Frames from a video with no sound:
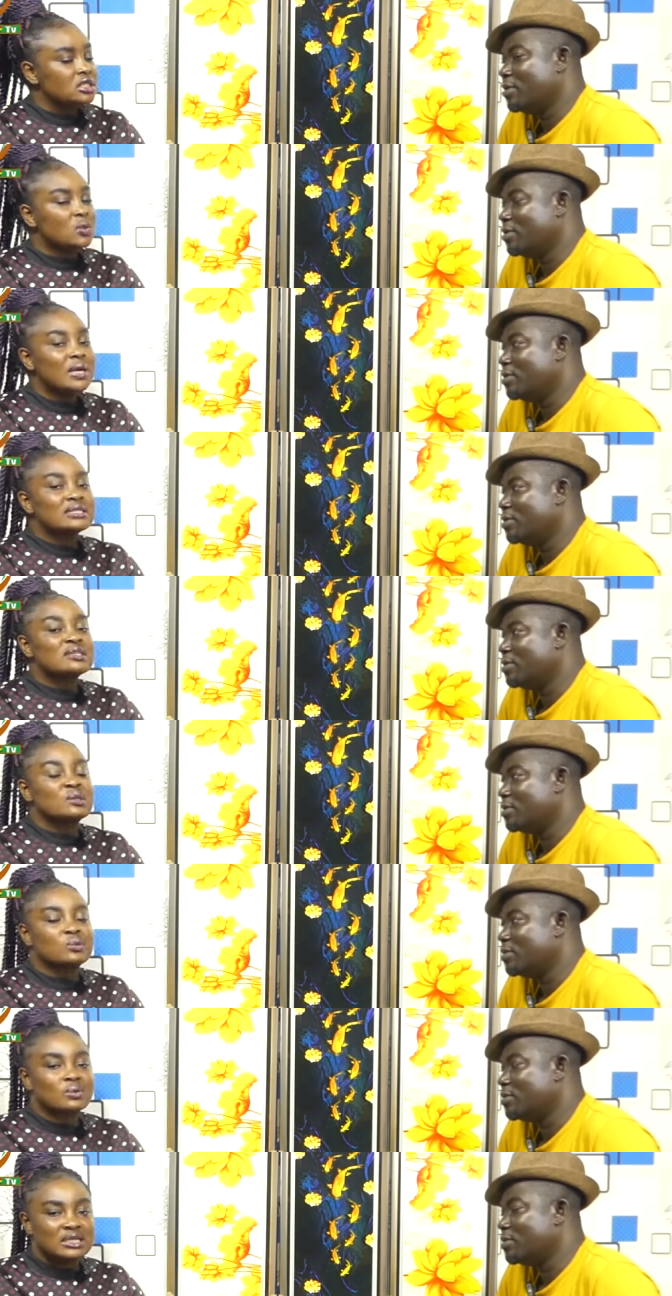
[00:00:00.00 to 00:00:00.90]
Speaker 1: so what in
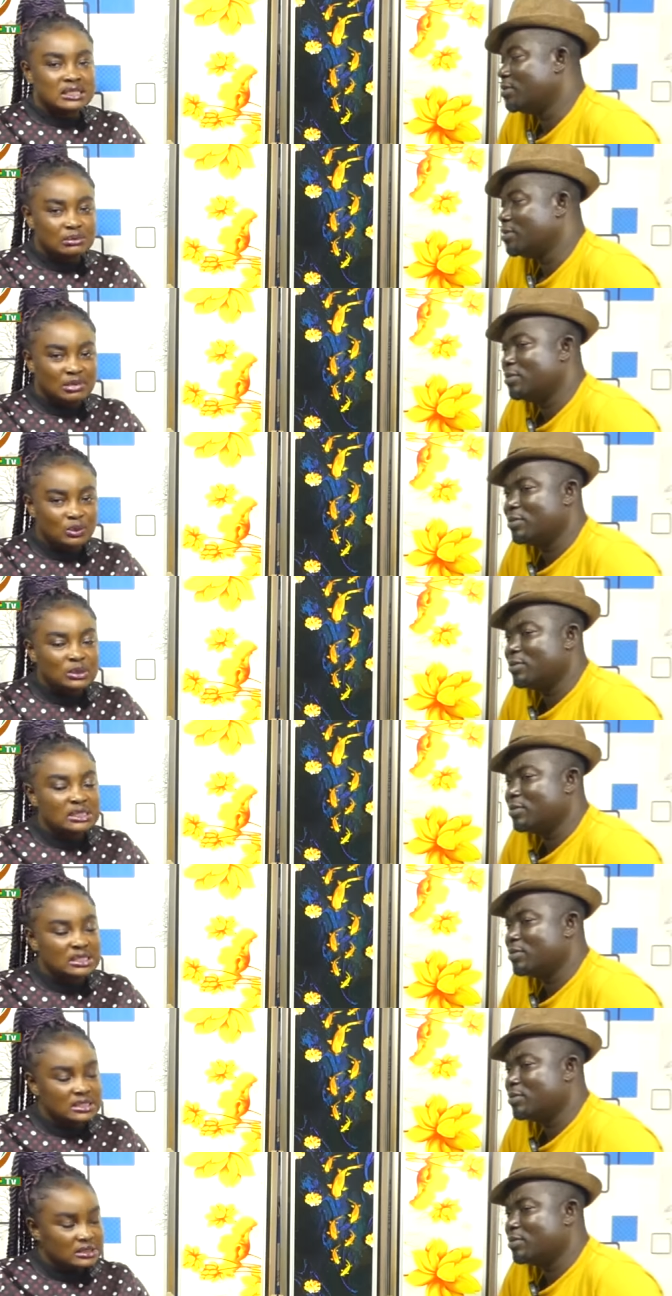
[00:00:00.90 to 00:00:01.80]
who asem ma what
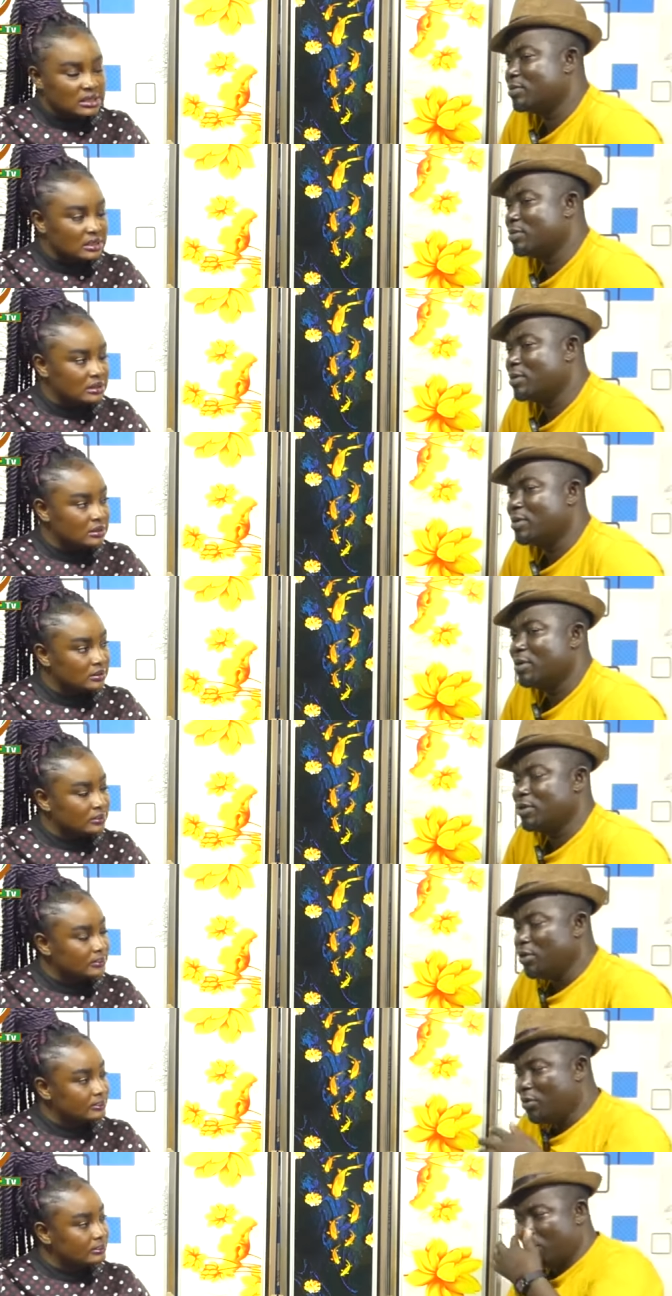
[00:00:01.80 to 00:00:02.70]
in saying
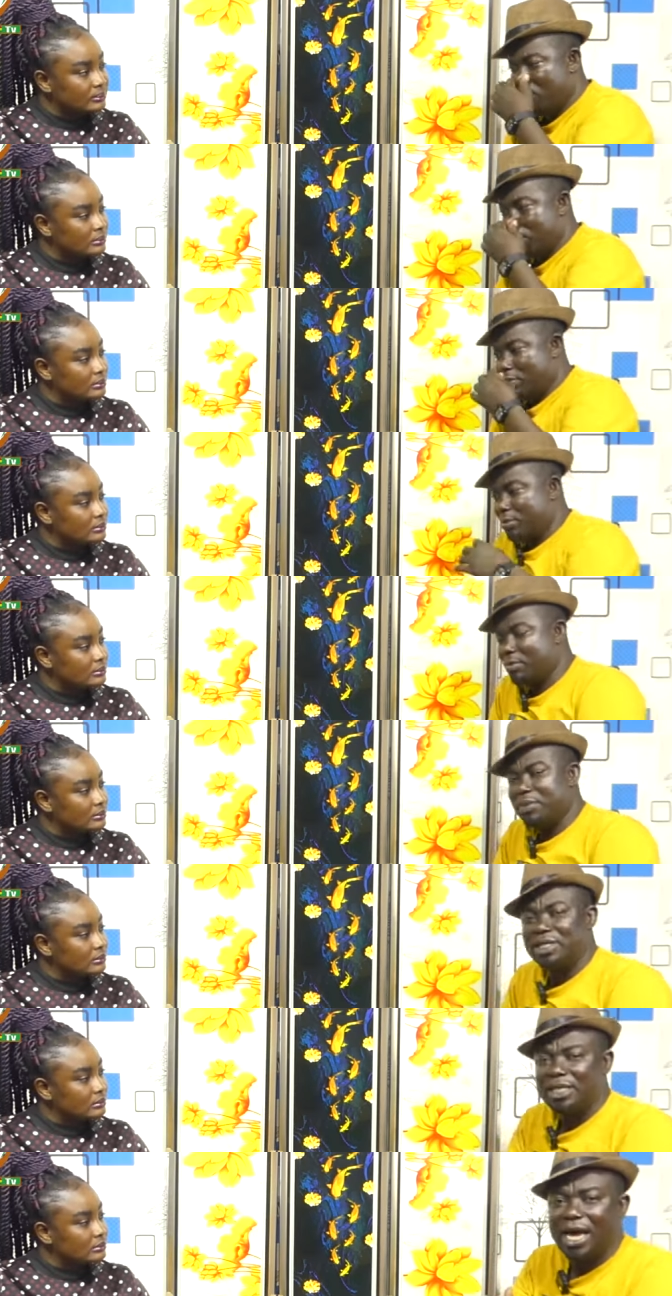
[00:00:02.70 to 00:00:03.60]
Speaker 2: yo
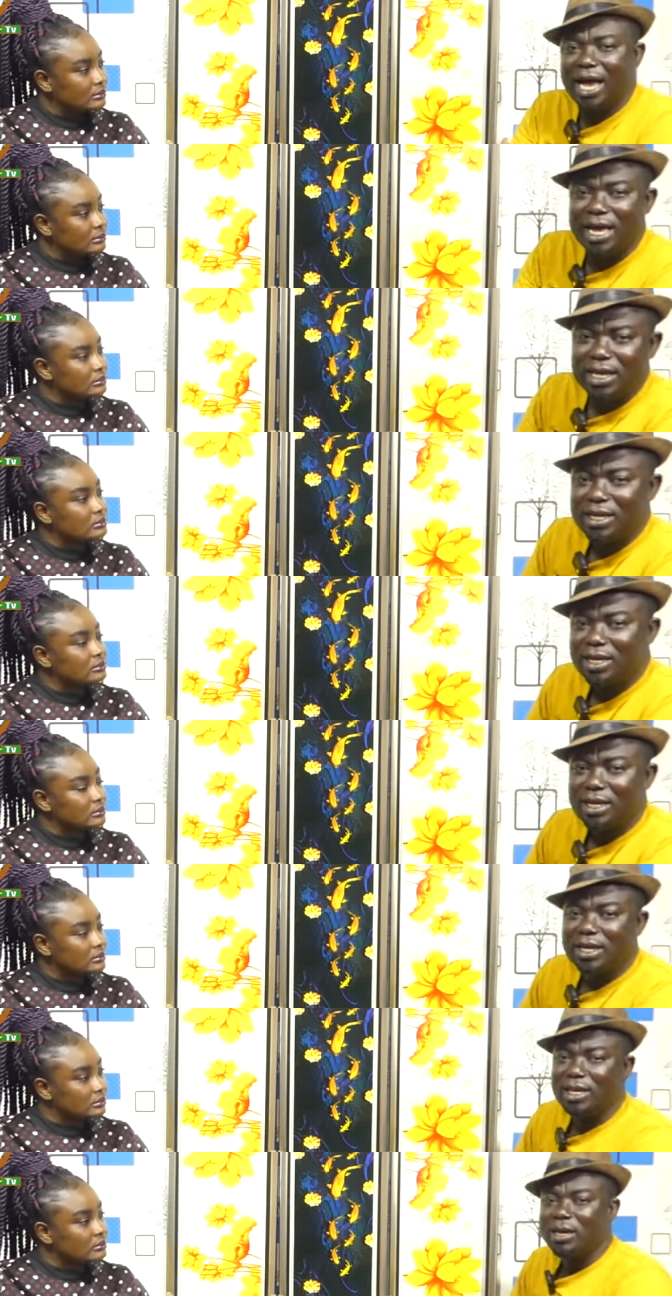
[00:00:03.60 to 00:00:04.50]
me chia
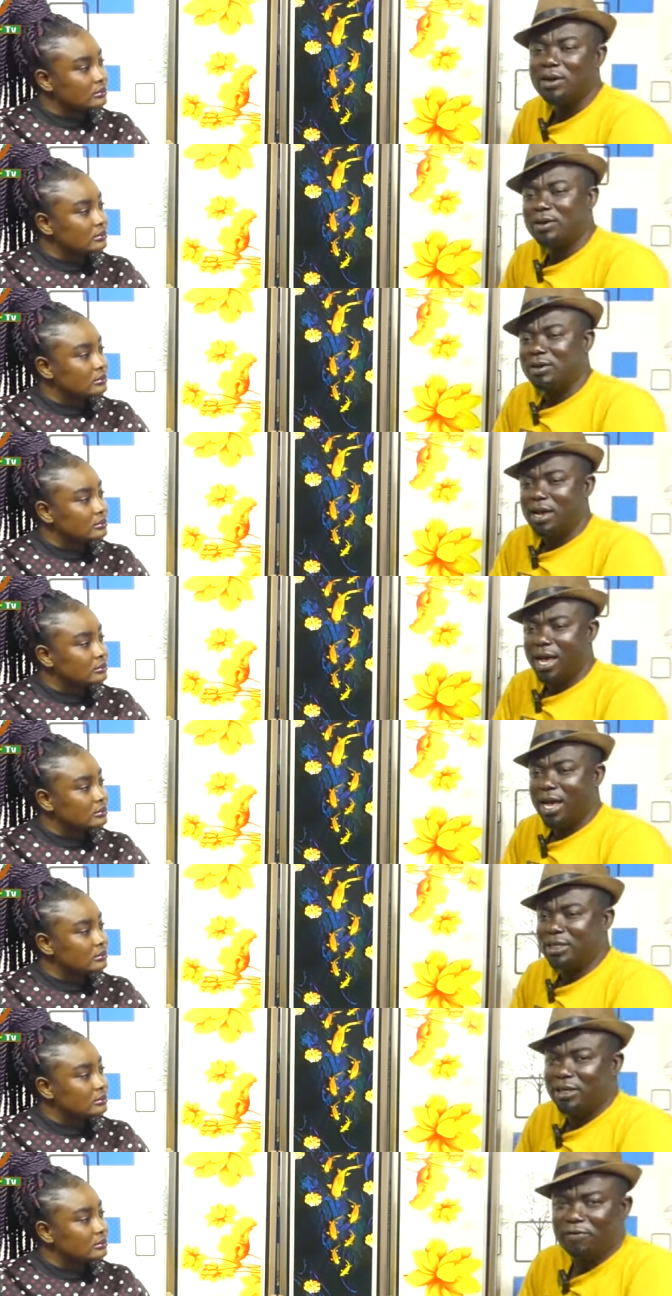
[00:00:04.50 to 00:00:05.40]

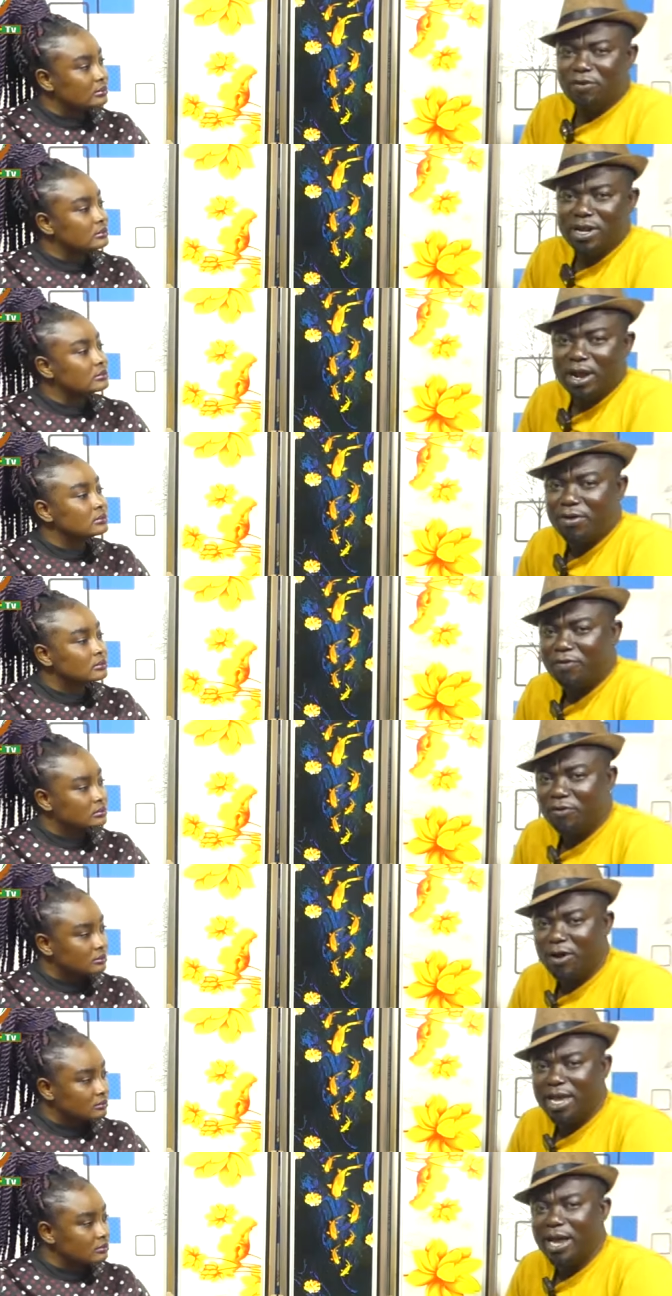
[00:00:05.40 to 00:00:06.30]
eh tifo na
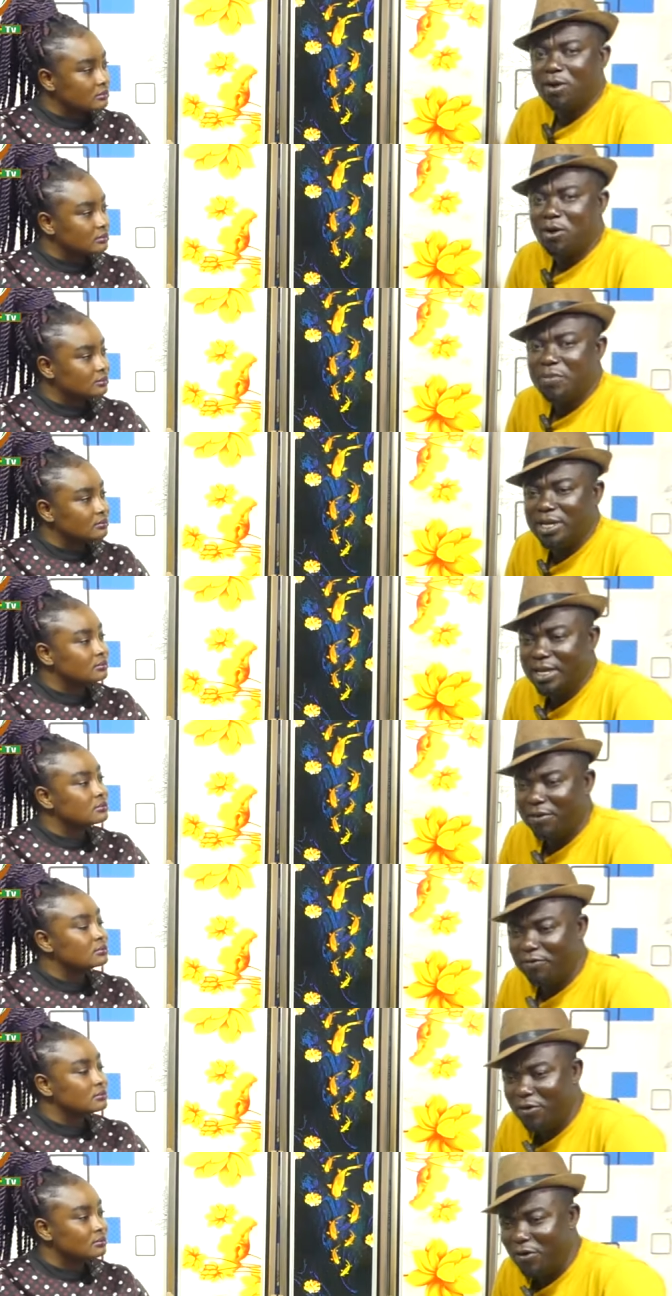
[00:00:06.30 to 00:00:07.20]
hwefo ye all media
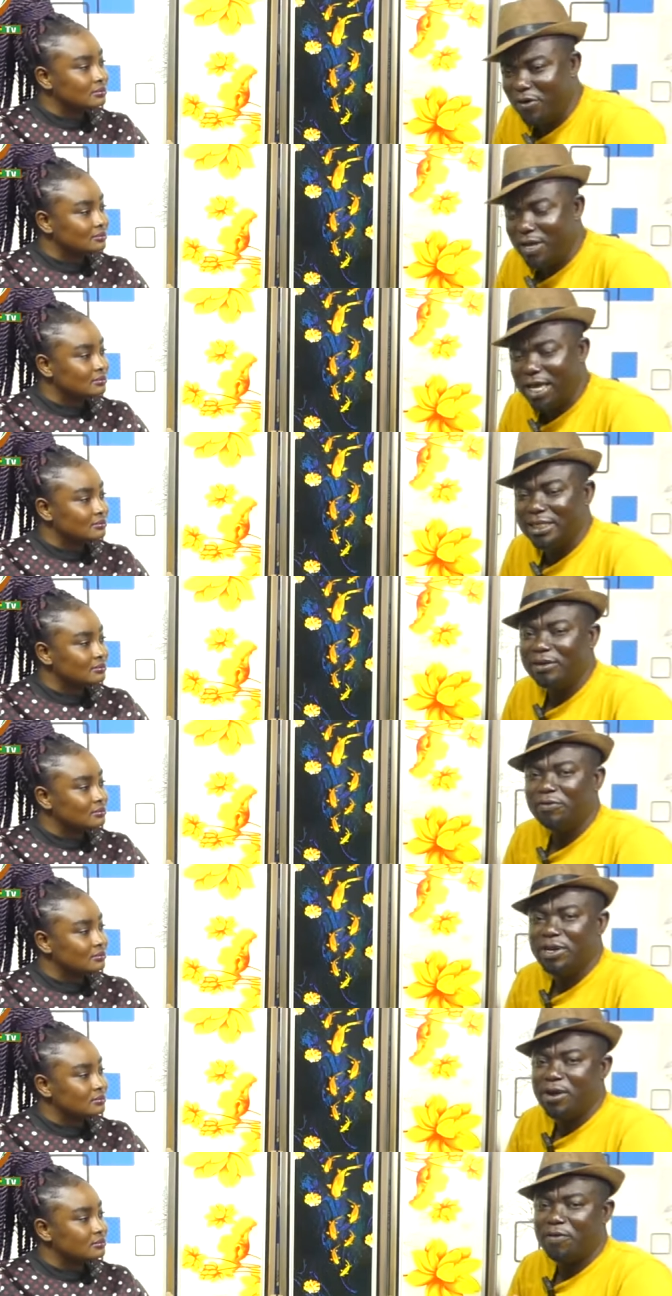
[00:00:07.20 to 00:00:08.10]
for e tifo na